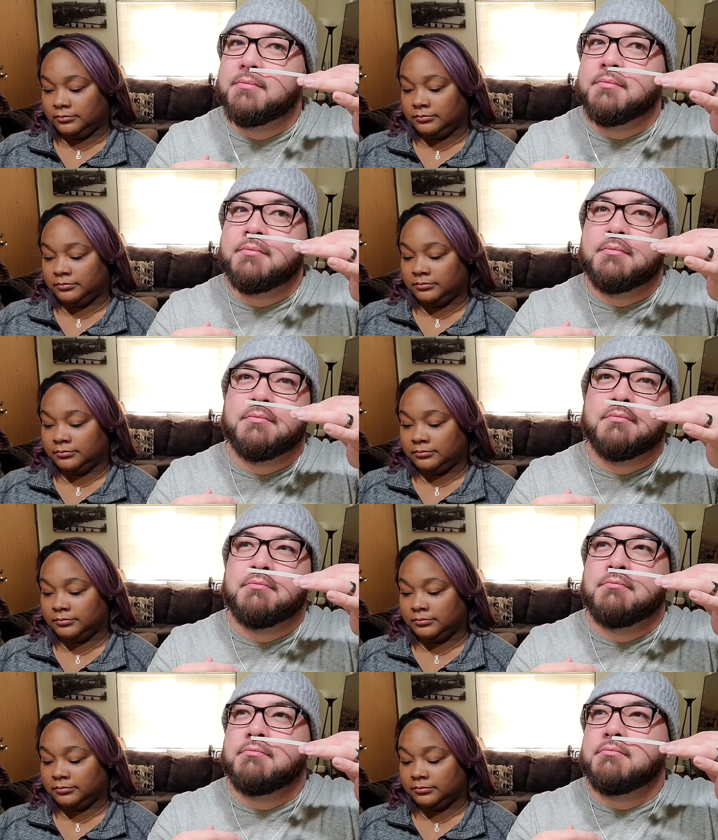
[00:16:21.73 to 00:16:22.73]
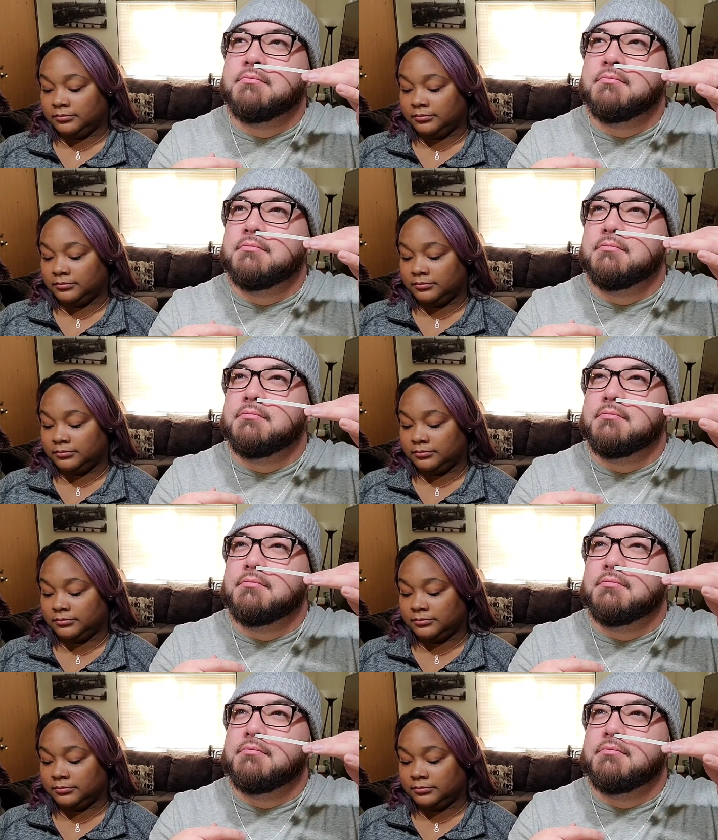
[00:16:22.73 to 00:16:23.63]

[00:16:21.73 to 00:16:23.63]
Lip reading: No one is speaking in this clip.